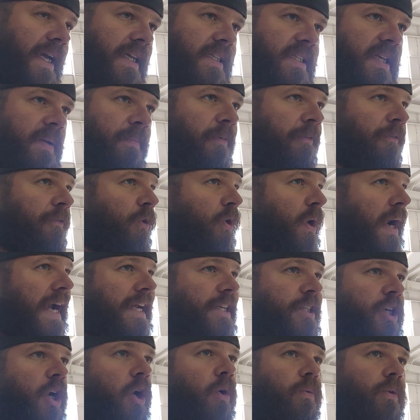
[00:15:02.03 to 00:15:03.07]
I said before, I
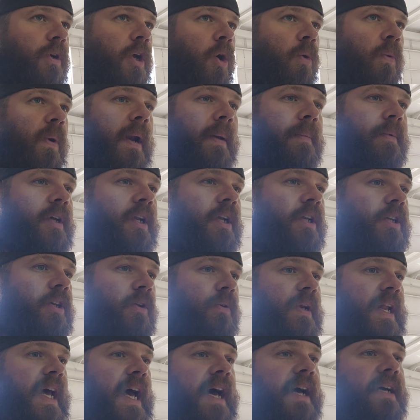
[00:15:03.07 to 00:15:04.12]
don't know what I'm going to do
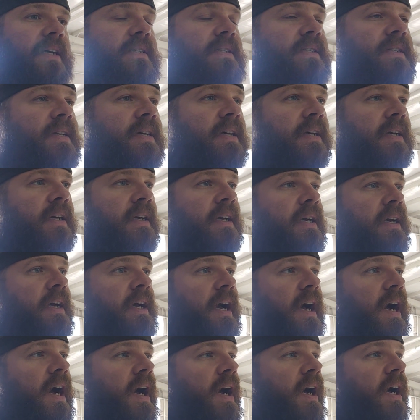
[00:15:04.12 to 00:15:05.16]
next.
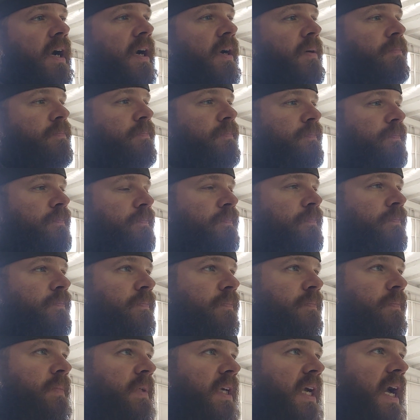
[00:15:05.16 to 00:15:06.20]
I
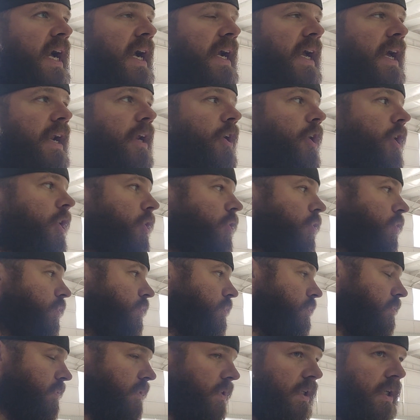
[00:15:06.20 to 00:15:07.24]
got to
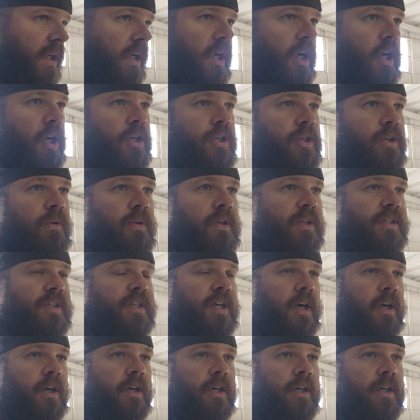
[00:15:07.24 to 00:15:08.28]
go do the
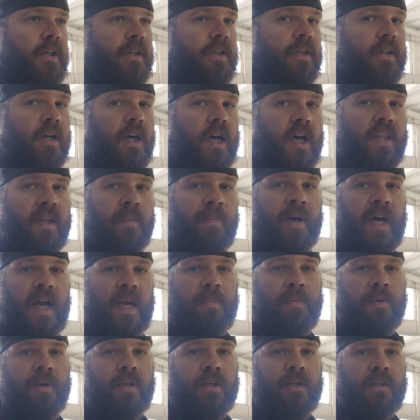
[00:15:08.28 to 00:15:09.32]
starter on the
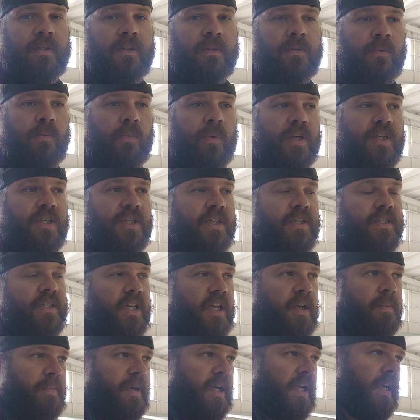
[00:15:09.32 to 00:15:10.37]
Piper, which is
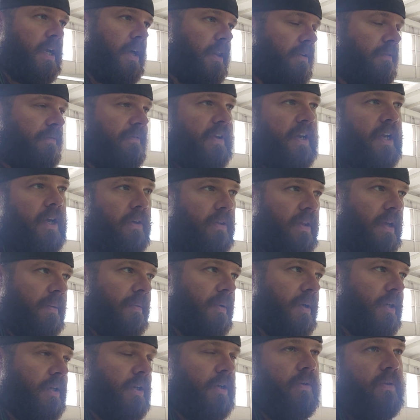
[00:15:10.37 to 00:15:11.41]
going to be another video that I'm
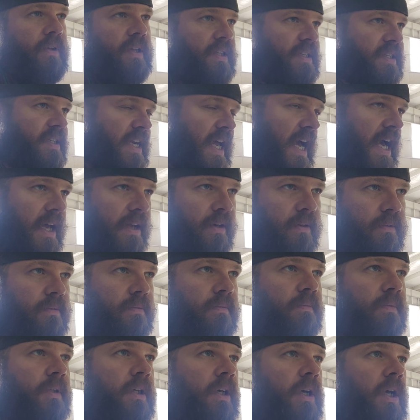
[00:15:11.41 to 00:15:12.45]
going to do that's not
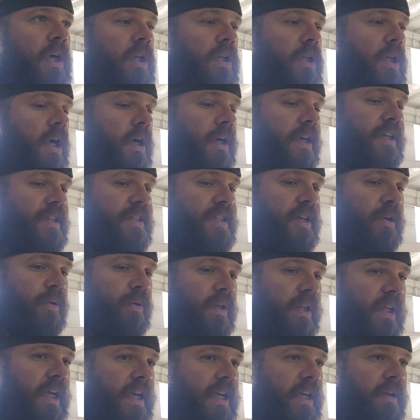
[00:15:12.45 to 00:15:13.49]
Long Easy
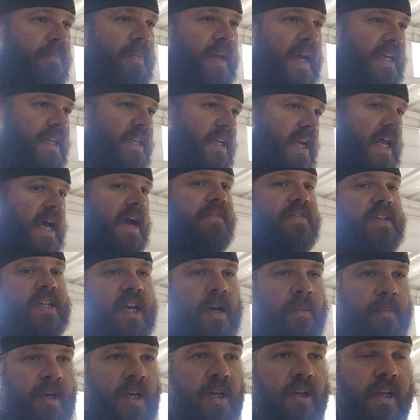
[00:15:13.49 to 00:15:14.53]
related, but I did have to
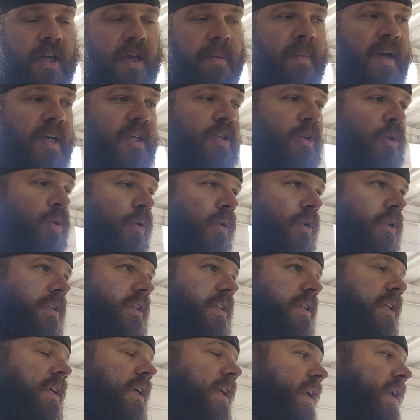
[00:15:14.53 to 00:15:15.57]
come here and get my tools.